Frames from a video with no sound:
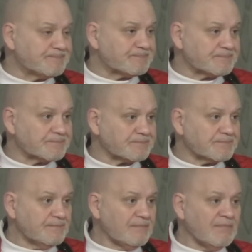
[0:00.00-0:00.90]

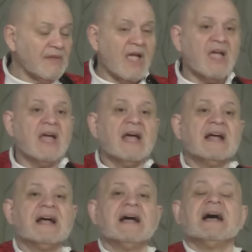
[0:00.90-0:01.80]

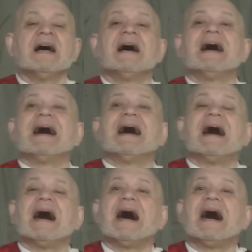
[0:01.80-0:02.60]
Nothing is said.